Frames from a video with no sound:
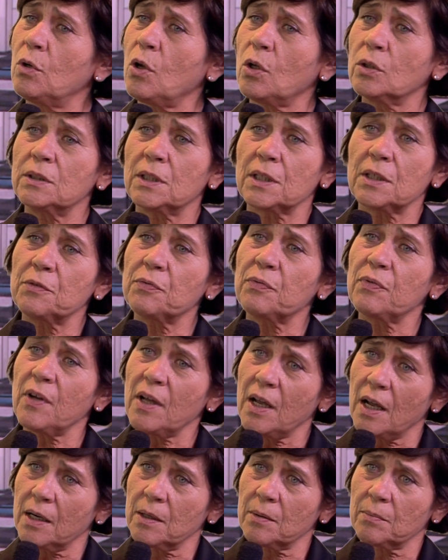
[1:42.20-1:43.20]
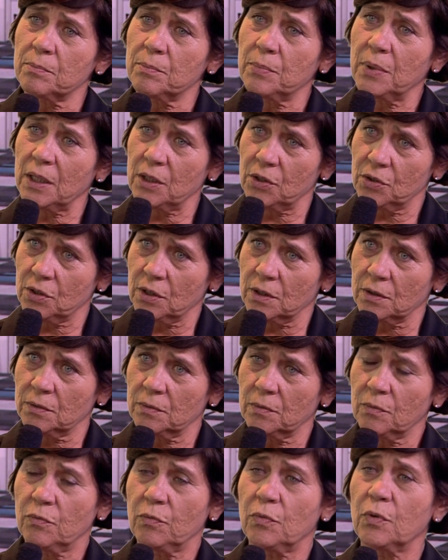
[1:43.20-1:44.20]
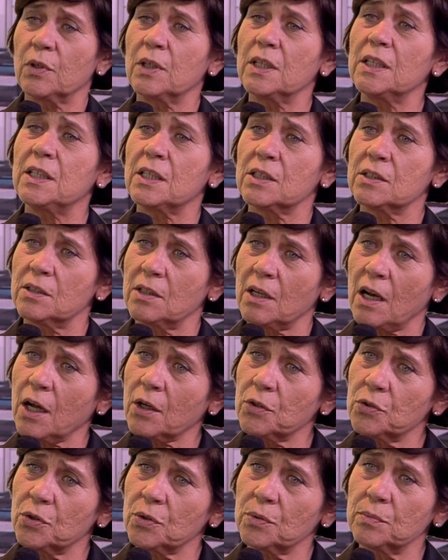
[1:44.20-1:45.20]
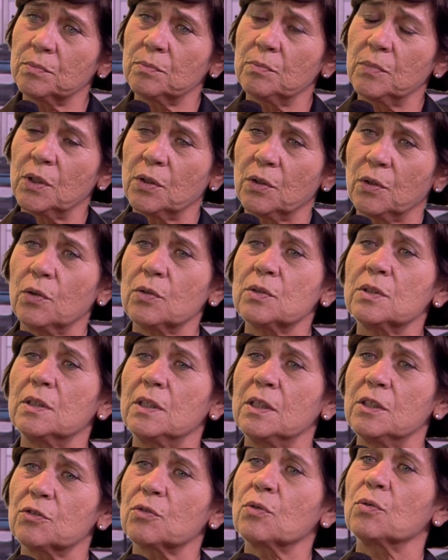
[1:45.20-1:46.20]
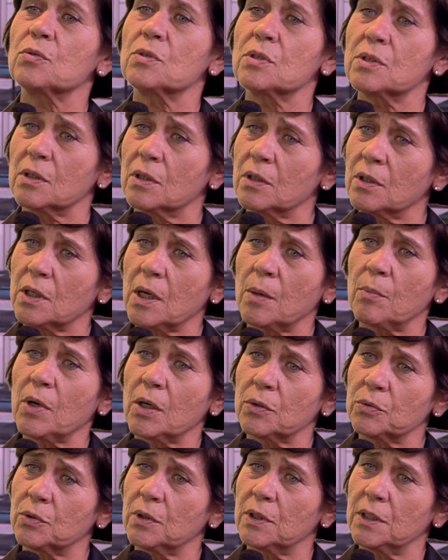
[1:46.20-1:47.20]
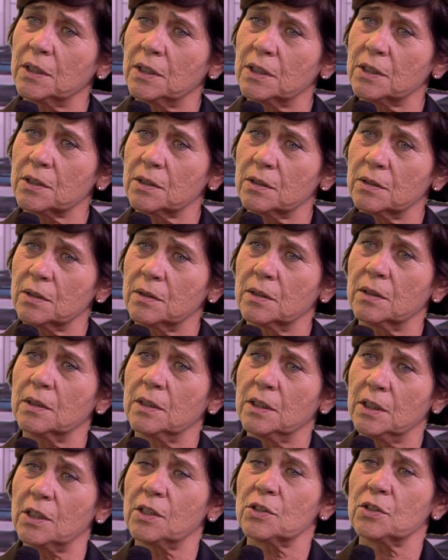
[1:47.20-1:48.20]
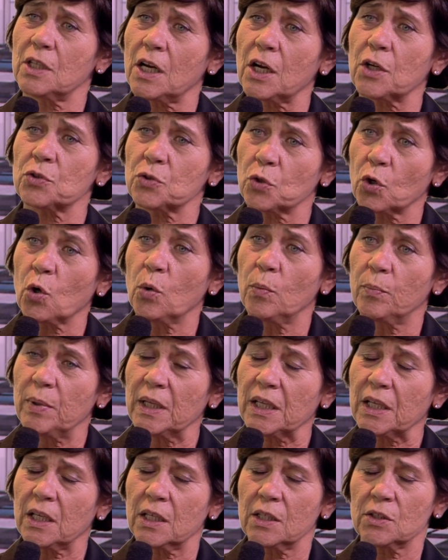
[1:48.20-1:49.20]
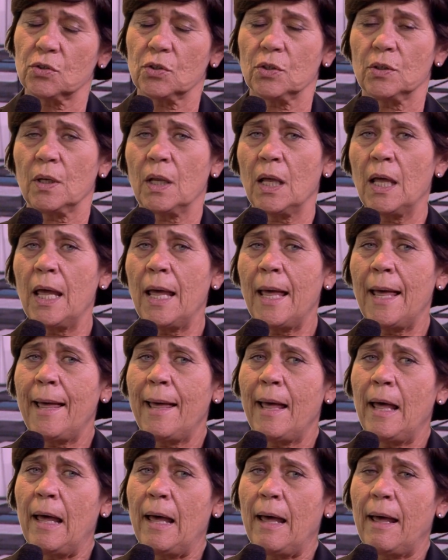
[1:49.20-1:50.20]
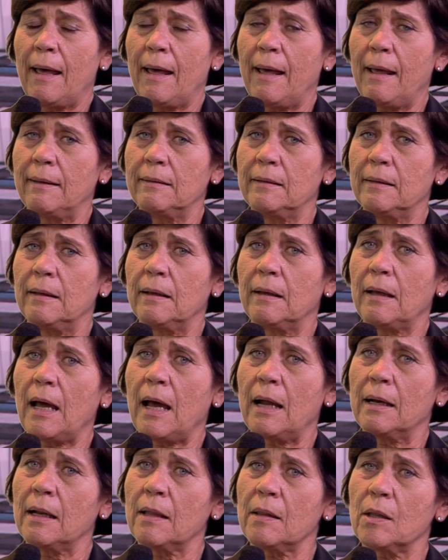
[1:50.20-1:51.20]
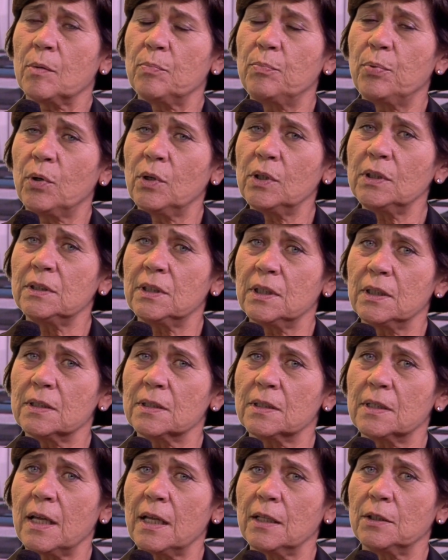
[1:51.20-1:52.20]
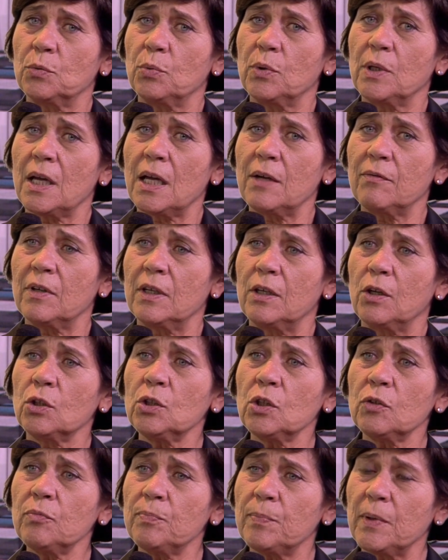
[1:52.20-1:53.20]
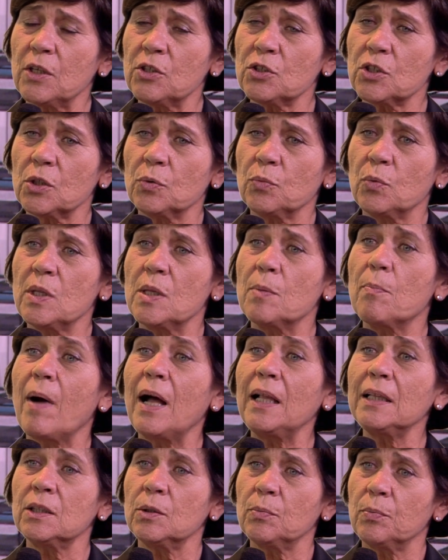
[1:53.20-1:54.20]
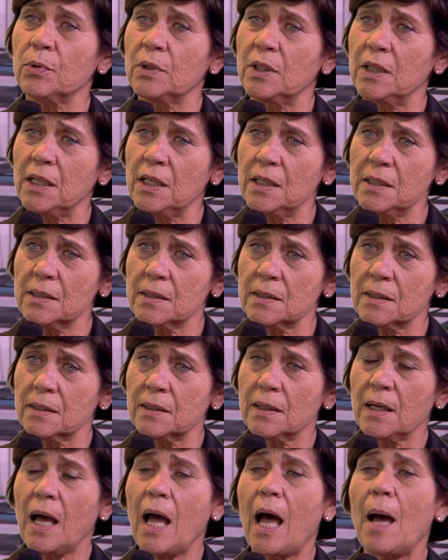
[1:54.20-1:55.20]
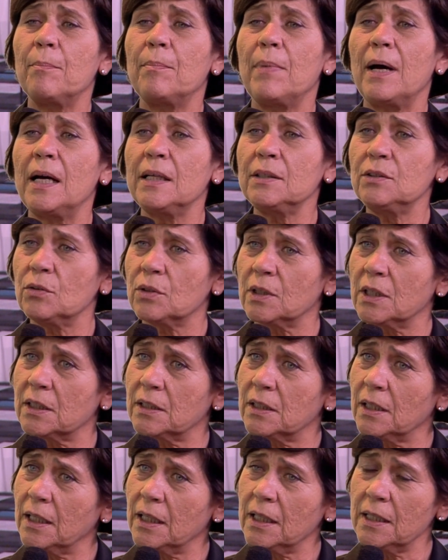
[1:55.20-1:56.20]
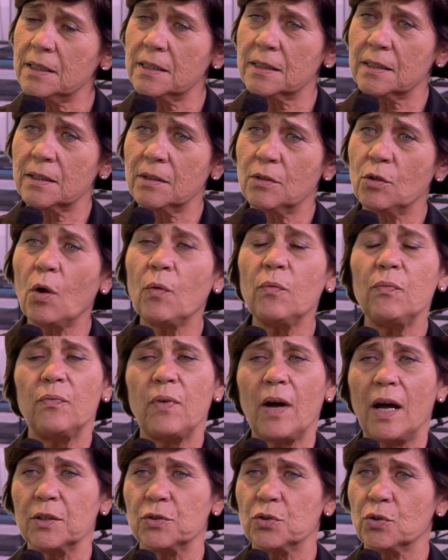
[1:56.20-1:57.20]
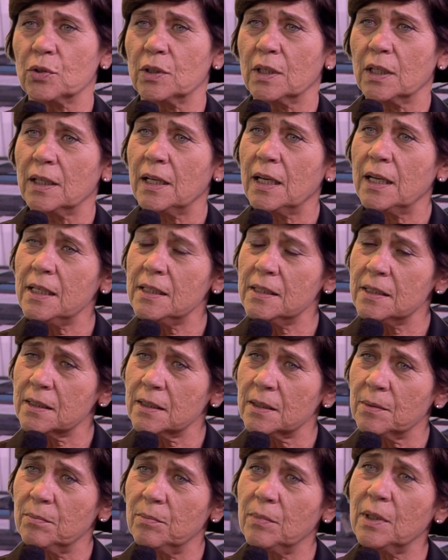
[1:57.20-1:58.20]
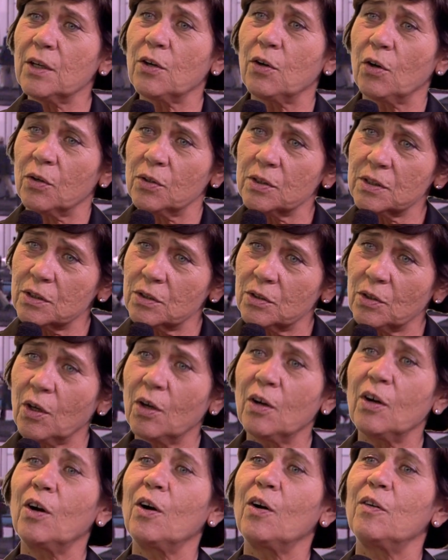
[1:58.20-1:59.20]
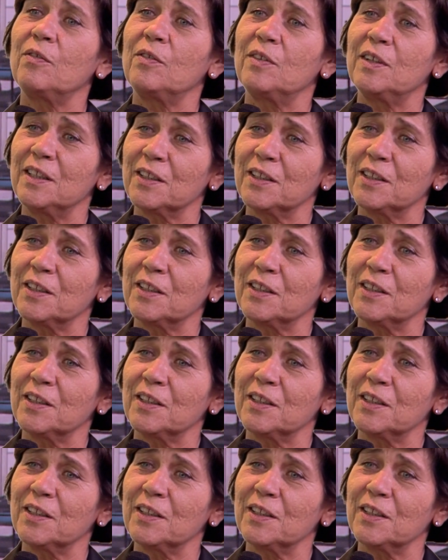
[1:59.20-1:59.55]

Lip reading: not refer patient for lead extraction because this concern about lead extraction complication. And another point is that we have a lot of patients with multiple leads, abandoned leads, non-functioning leads, because of